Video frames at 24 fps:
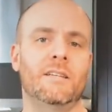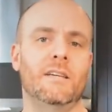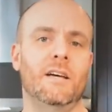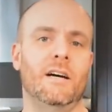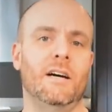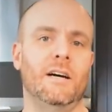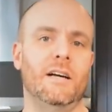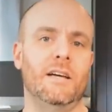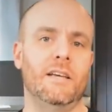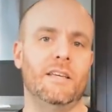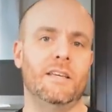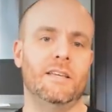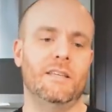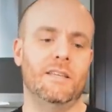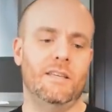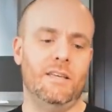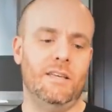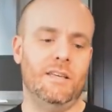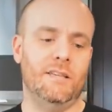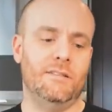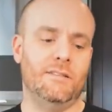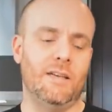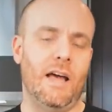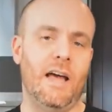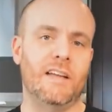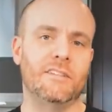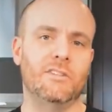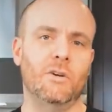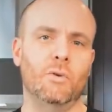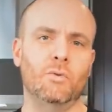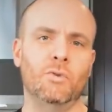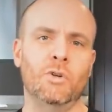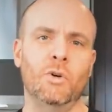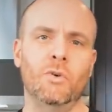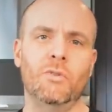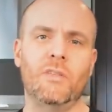Uh, it's, I
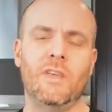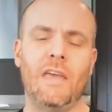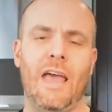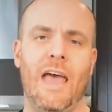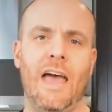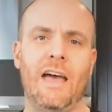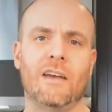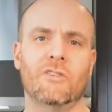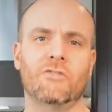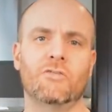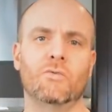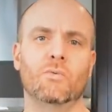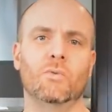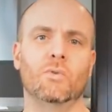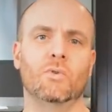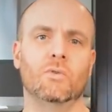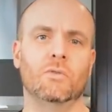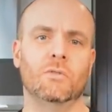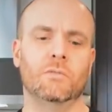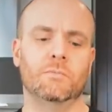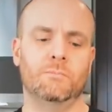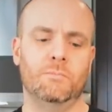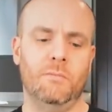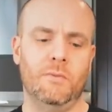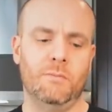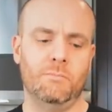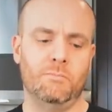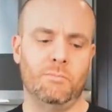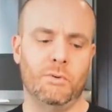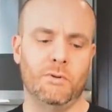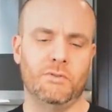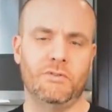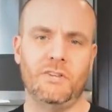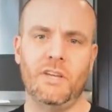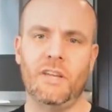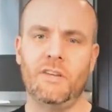don't know the actual
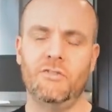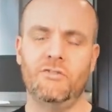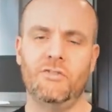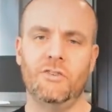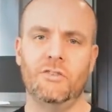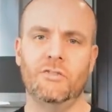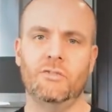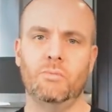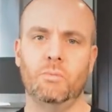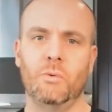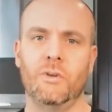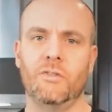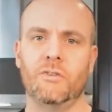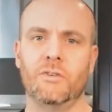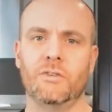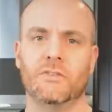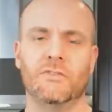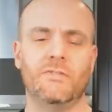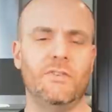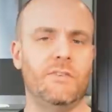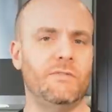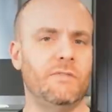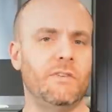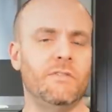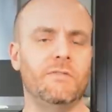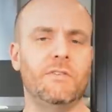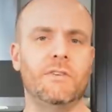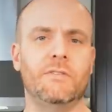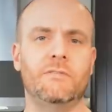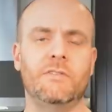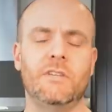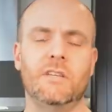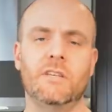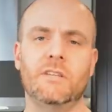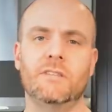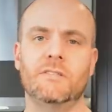percentages, whether it's fifty
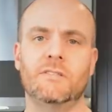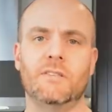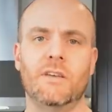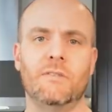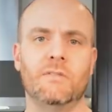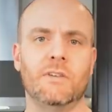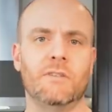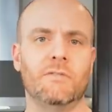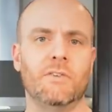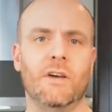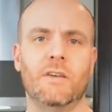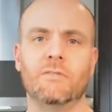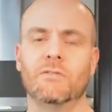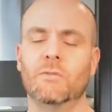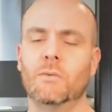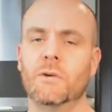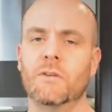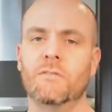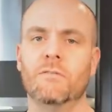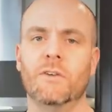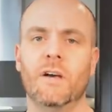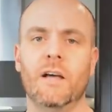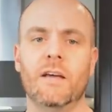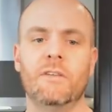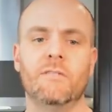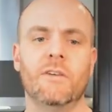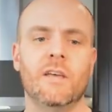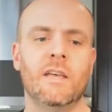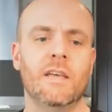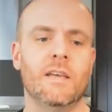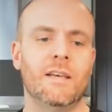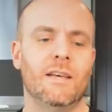fifty, seventy-five twenty-five.